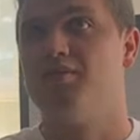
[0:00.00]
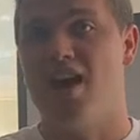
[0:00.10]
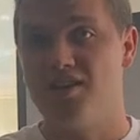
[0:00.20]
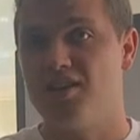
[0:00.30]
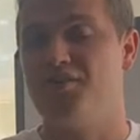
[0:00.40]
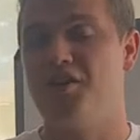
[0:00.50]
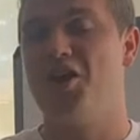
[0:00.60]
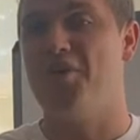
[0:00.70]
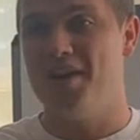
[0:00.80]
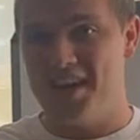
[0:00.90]
Yes, if you
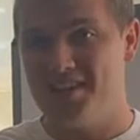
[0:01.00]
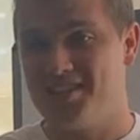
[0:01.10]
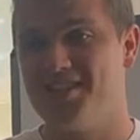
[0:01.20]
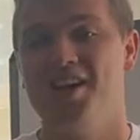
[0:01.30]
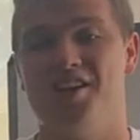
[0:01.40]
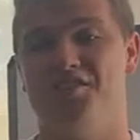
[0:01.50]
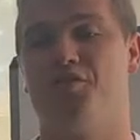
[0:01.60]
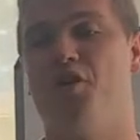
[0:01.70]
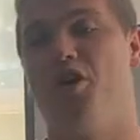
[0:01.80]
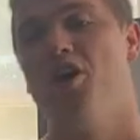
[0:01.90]
go east, you've
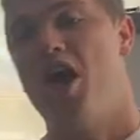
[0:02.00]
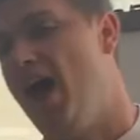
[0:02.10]
got,